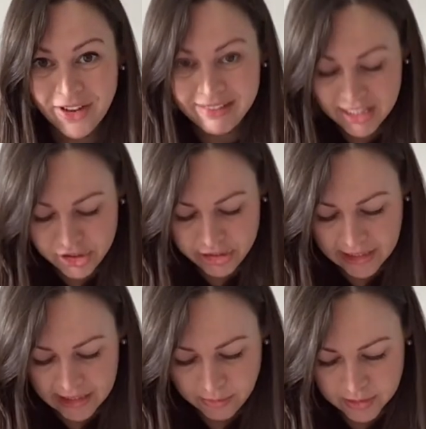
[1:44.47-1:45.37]
Find that
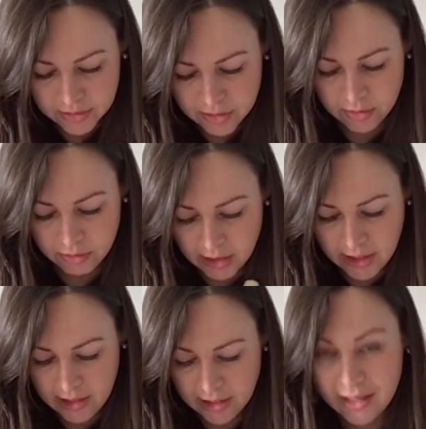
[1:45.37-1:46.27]
G again. 1, 2,
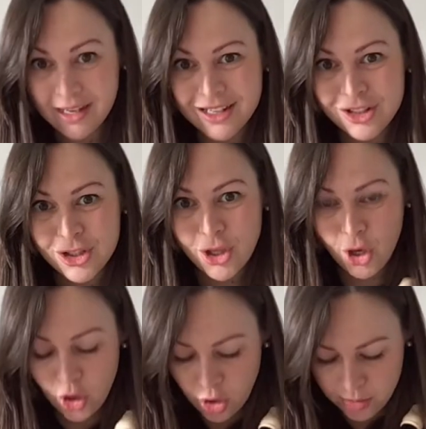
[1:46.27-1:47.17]
3.
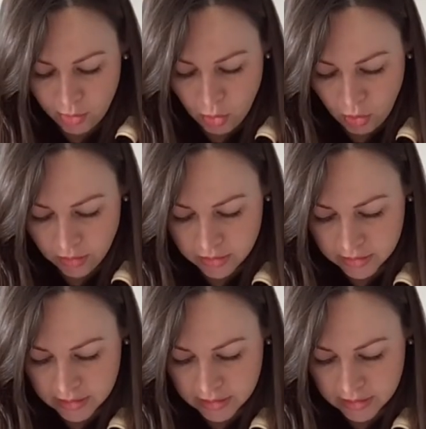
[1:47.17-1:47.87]
2 more.